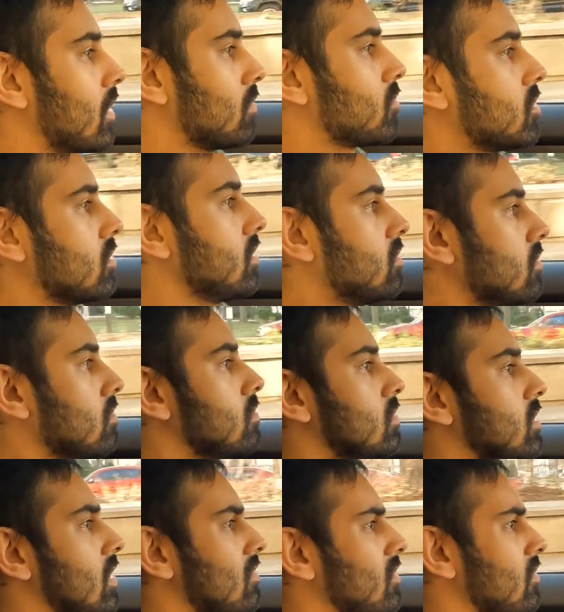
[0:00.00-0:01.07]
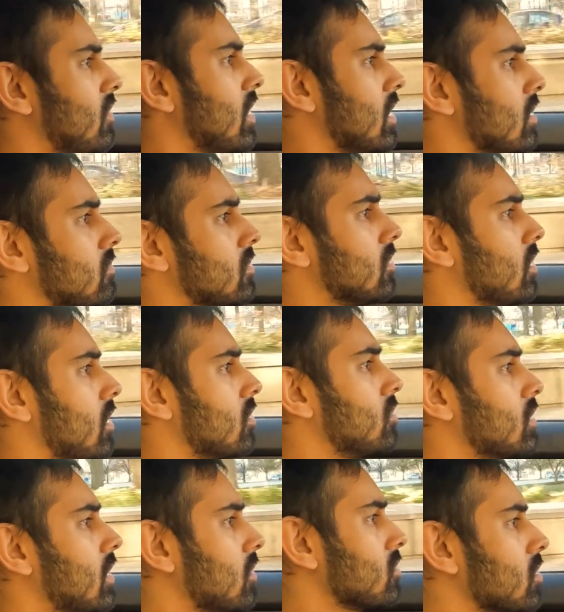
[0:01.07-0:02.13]
up to 75 to
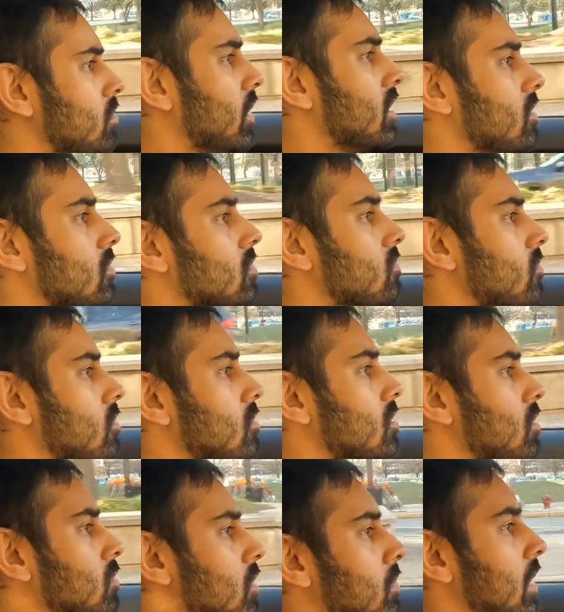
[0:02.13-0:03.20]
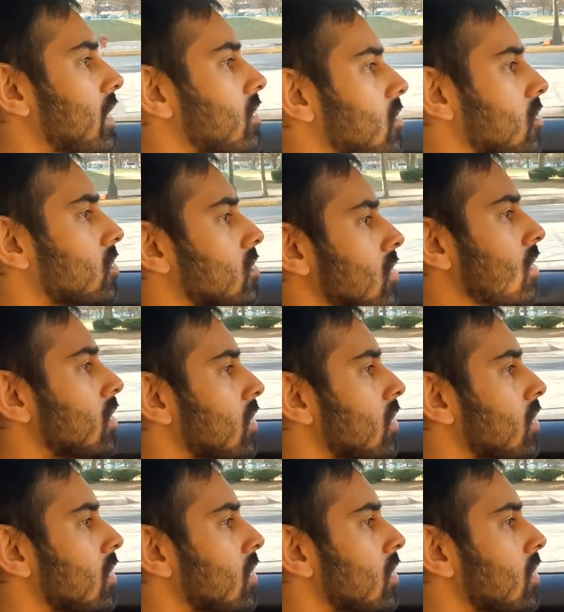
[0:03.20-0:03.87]
100,000 miles for some of the packages,